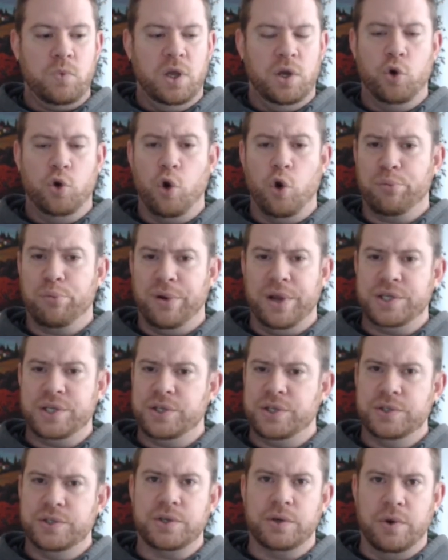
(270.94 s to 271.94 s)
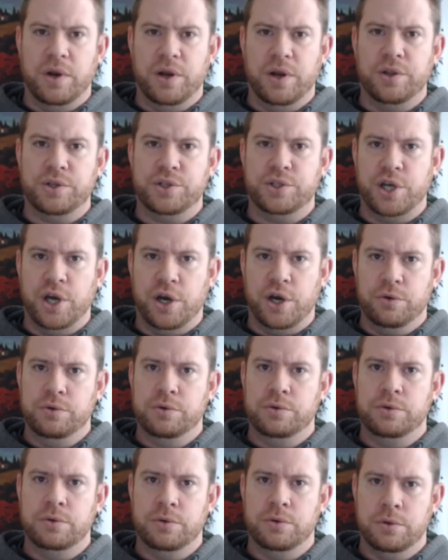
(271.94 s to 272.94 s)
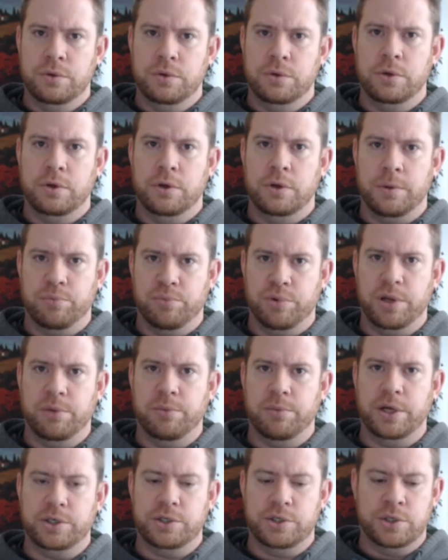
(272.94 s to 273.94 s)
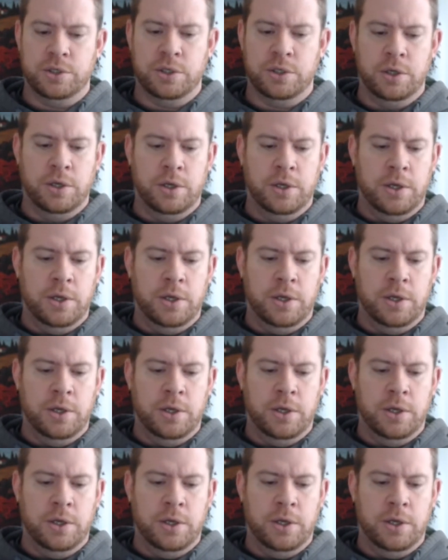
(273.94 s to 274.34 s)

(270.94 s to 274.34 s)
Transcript: Corporations are running the show, pretty much.